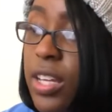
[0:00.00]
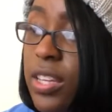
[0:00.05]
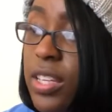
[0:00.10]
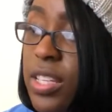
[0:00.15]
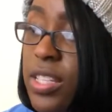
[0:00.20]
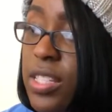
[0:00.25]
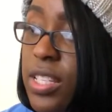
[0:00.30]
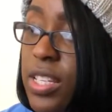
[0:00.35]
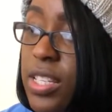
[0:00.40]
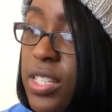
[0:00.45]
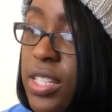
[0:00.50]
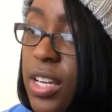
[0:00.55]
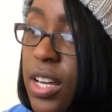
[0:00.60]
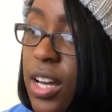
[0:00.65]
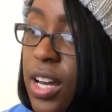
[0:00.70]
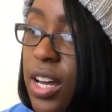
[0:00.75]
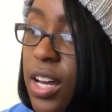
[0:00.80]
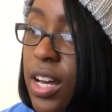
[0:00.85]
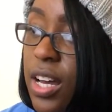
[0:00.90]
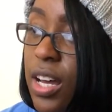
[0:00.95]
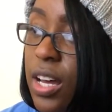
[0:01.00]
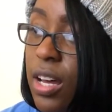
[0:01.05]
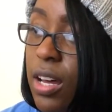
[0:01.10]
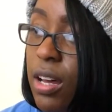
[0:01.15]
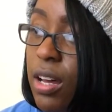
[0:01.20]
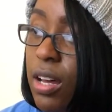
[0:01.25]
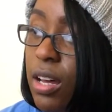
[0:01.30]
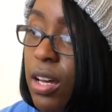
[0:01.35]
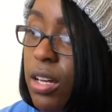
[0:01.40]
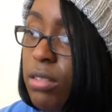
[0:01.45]
This is
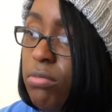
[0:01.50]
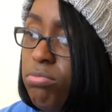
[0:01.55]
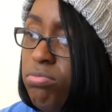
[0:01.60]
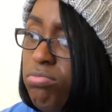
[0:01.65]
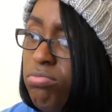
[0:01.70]
a